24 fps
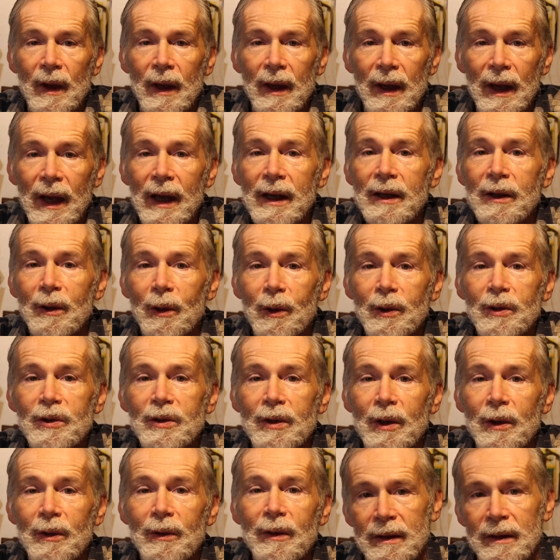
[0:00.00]
and
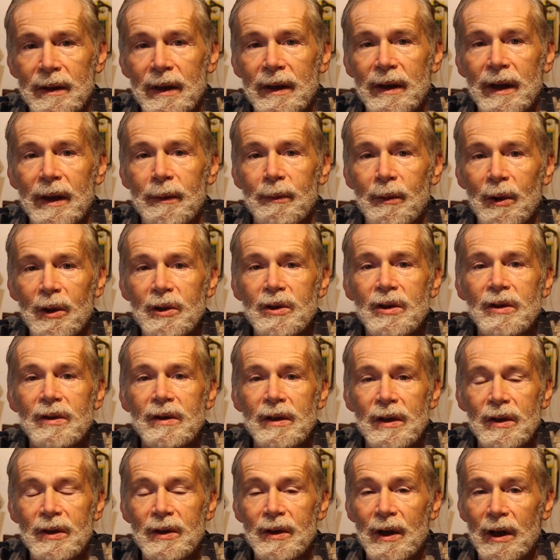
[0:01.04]
also that emergency
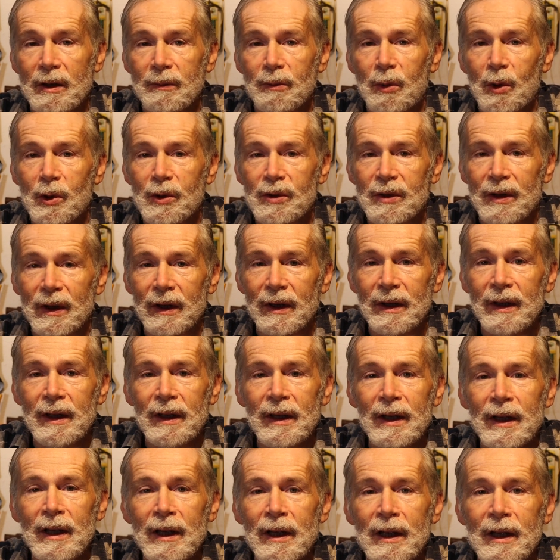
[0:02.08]
start booster,
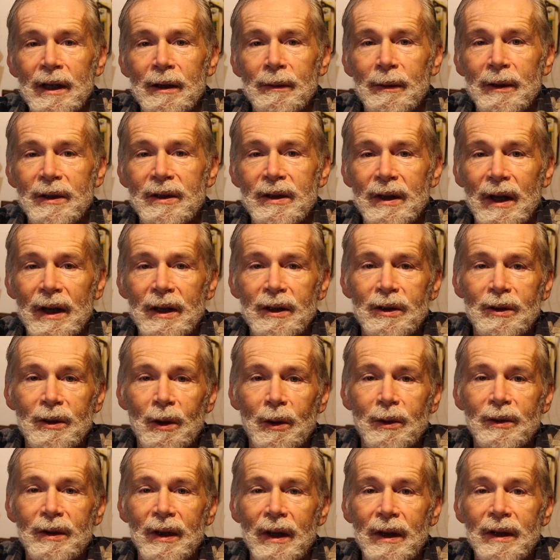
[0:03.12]
which I
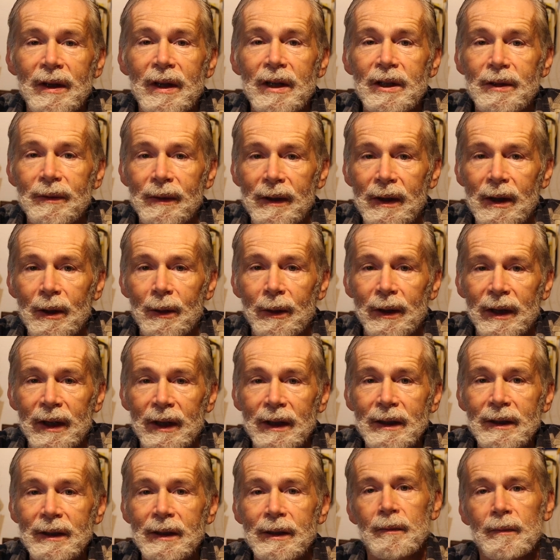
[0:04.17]
showed in this video
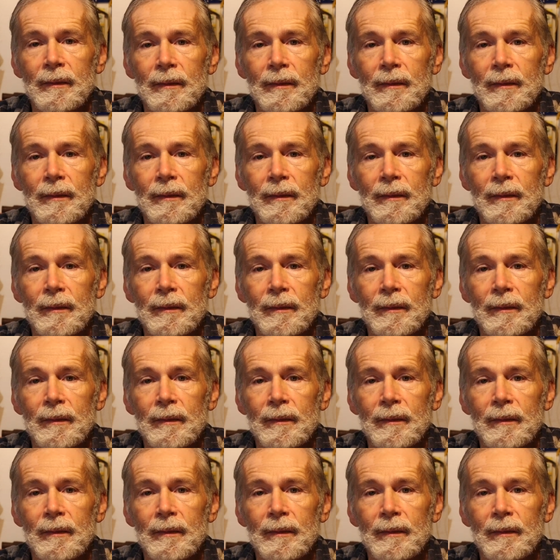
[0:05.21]
here.